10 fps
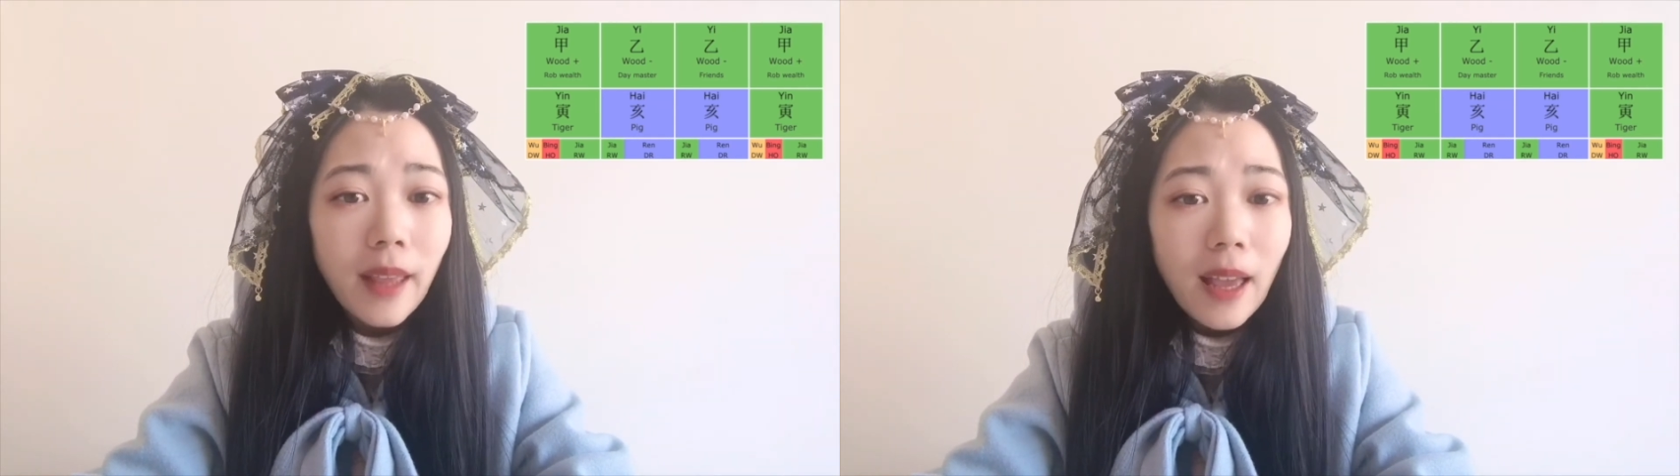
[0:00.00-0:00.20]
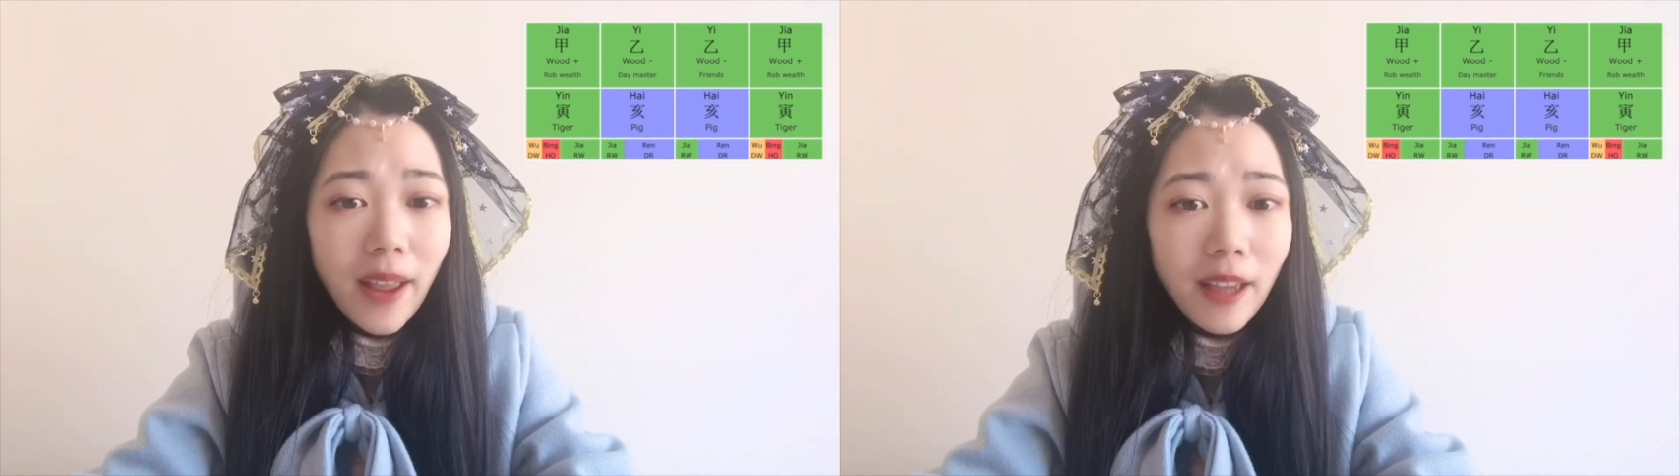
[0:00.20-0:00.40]

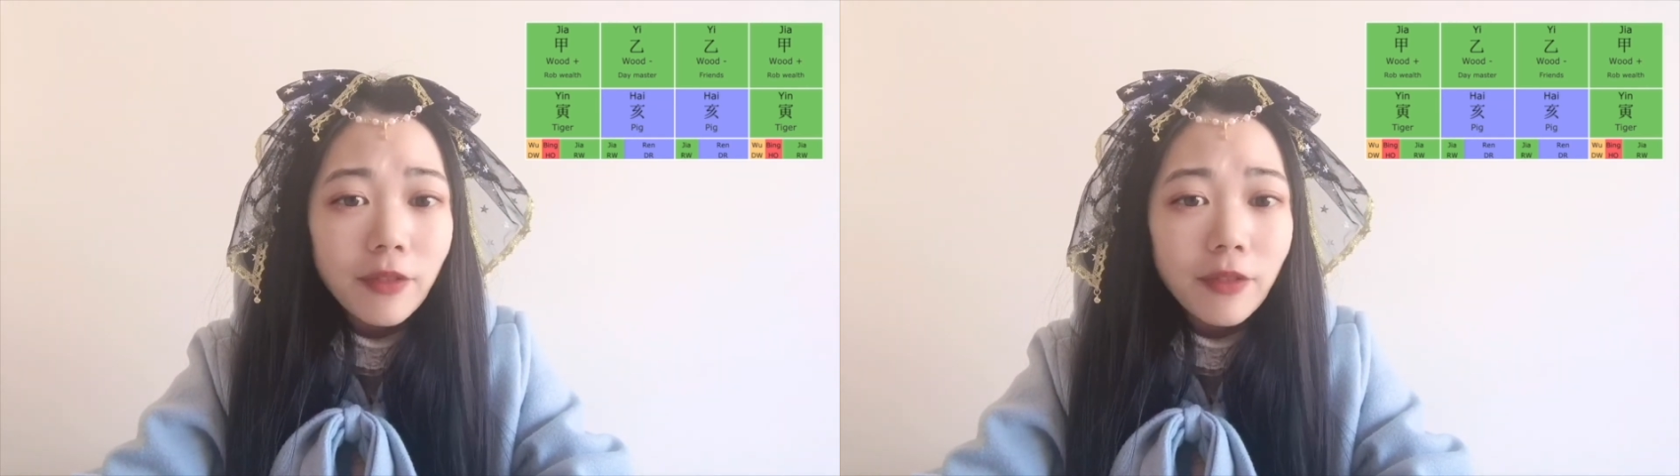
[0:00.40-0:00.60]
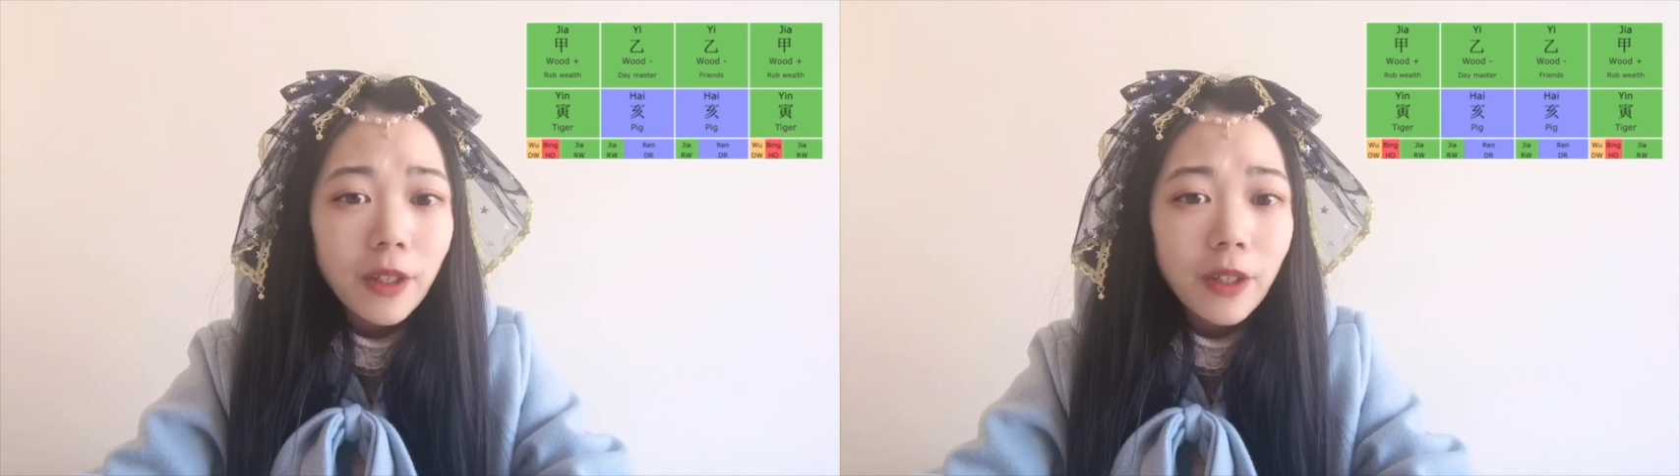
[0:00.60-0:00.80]

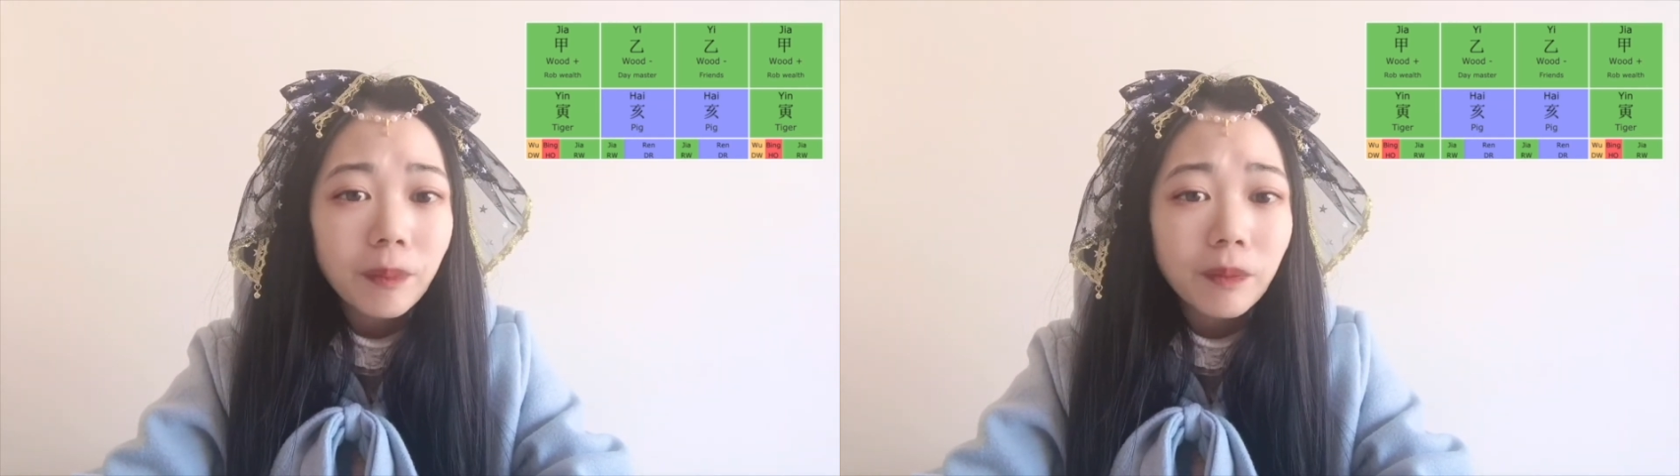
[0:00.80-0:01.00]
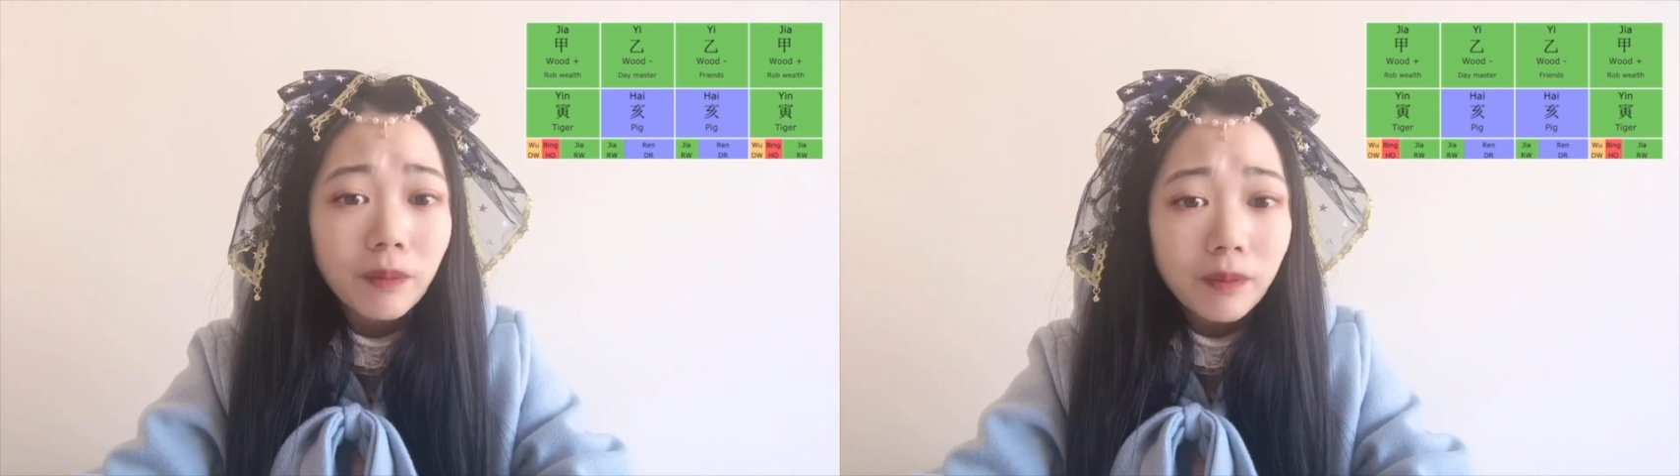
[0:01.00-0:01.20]

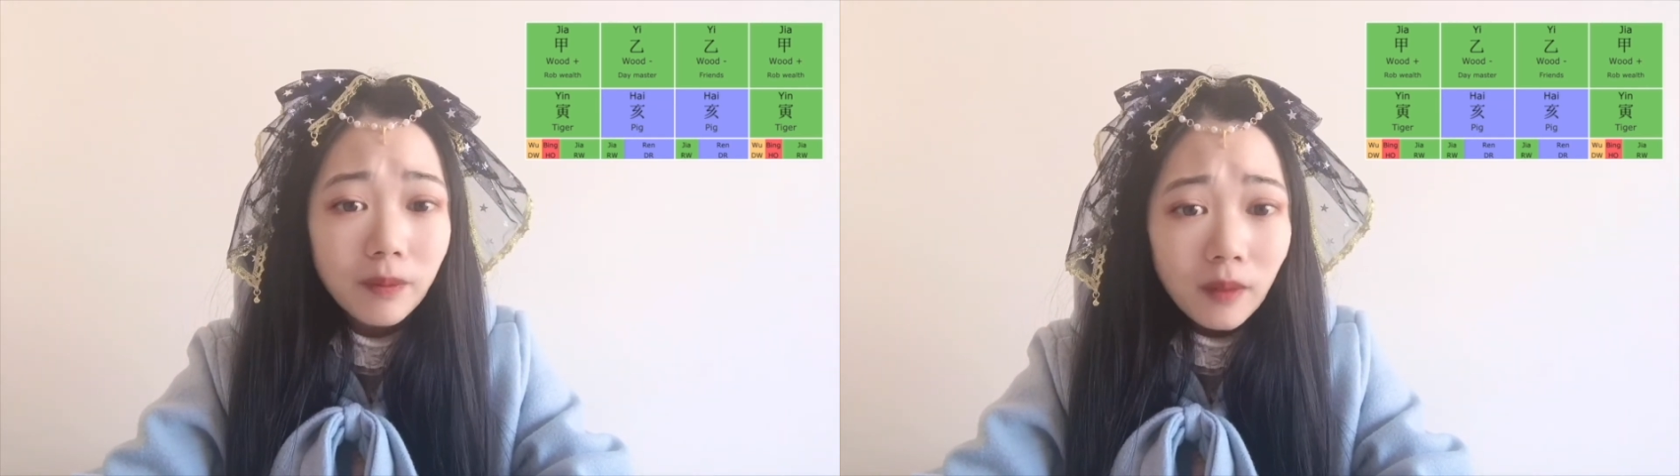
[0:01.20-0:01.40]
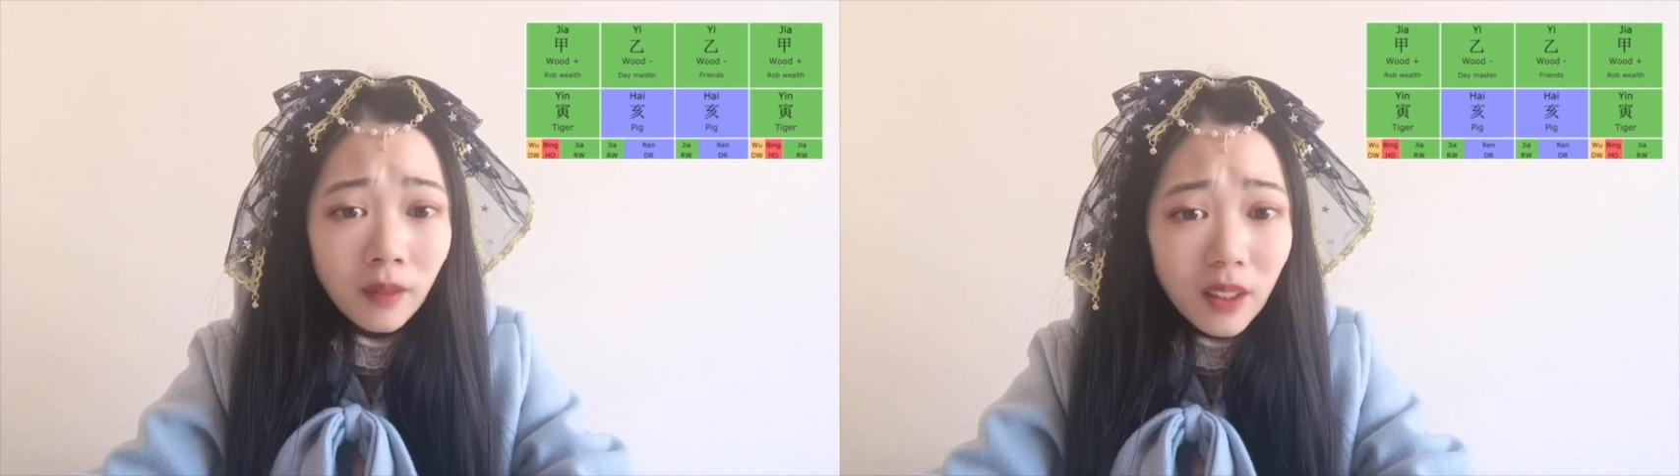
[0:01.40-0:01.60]
However,
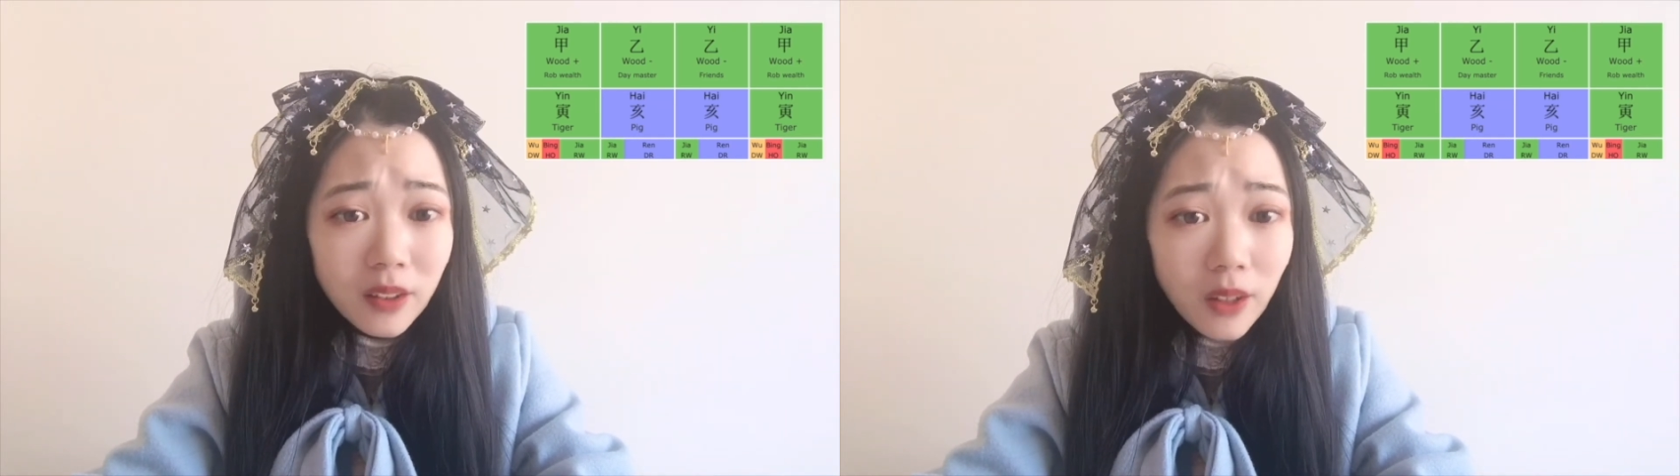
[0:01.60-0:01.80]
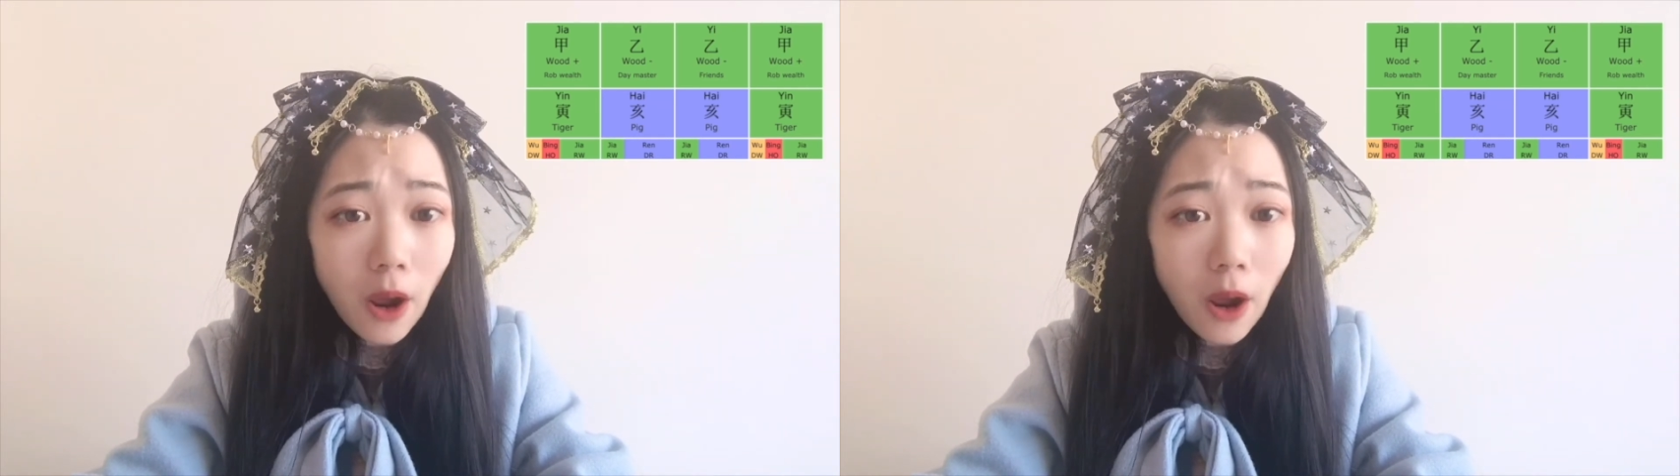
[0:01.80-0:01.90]
this